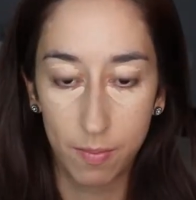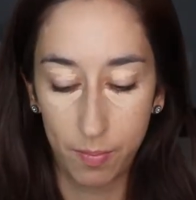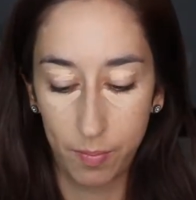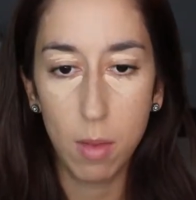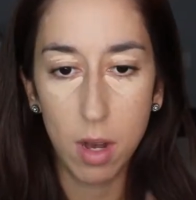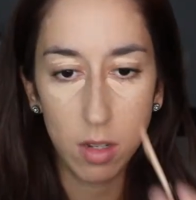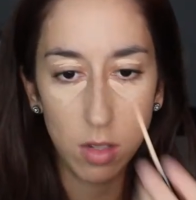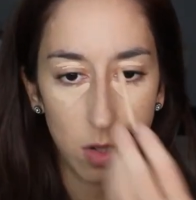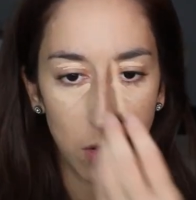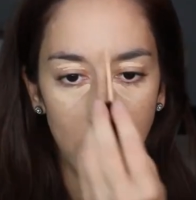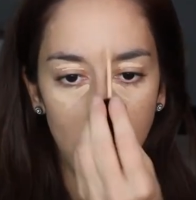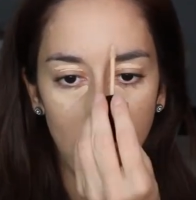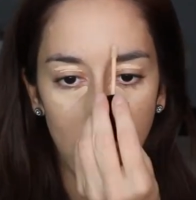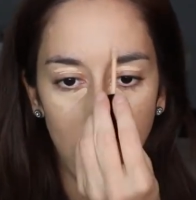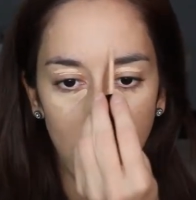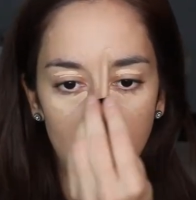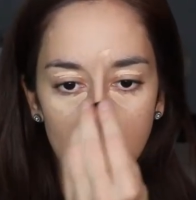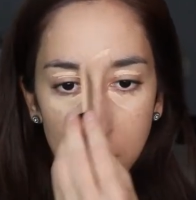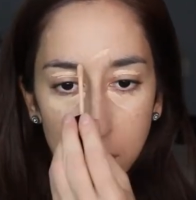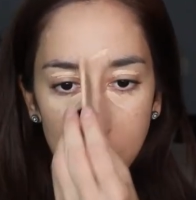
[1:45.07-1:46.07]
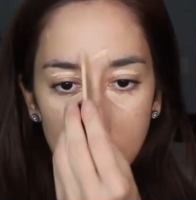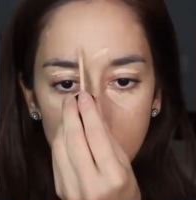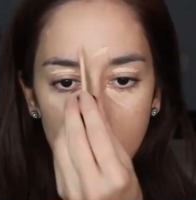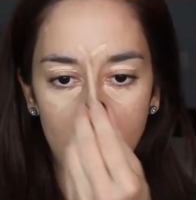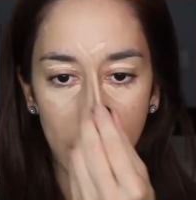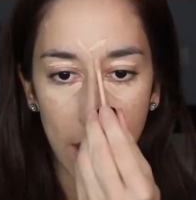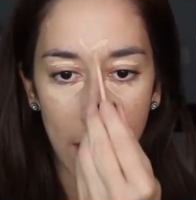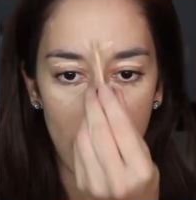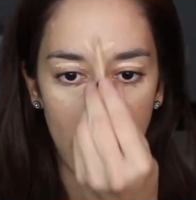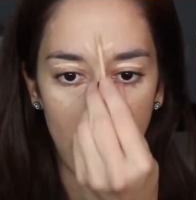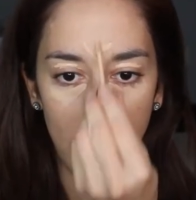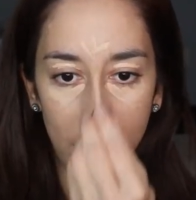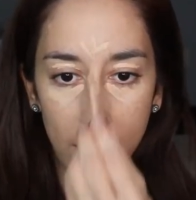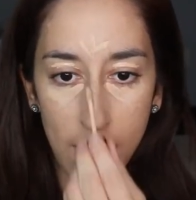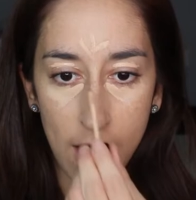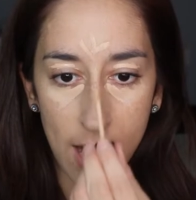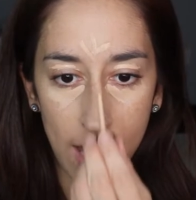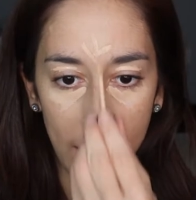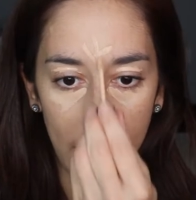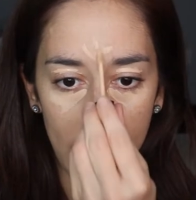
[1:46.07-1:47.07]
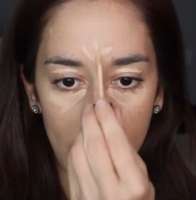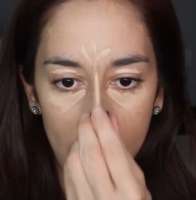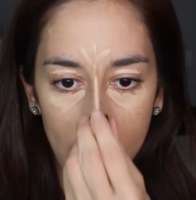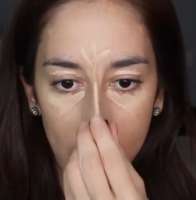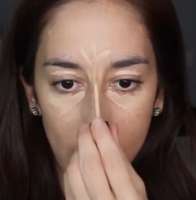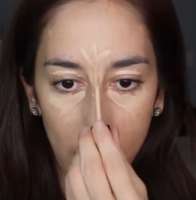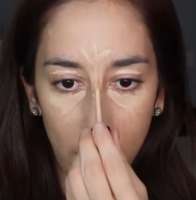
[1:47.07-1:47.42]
I'm also going to use this to kind of highlight